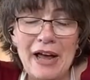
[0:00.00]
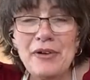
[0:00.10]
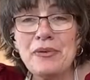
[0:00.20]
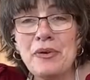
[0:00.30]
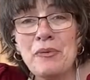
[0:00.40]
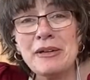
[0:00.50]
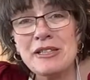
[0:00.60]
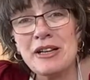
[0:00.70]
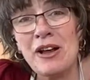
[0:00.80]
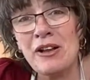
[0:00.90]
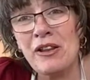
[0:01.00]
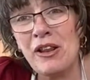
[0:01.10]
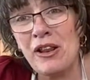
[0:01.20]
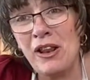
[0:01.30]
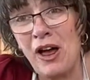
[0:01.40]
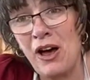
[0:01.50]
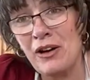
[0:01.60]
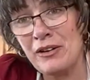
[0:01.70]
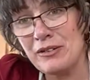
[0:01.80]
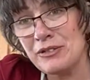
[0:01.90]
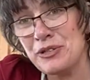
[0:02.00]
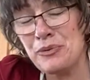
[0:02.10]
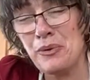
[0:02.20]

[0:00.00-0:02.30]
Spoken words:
don't know what's too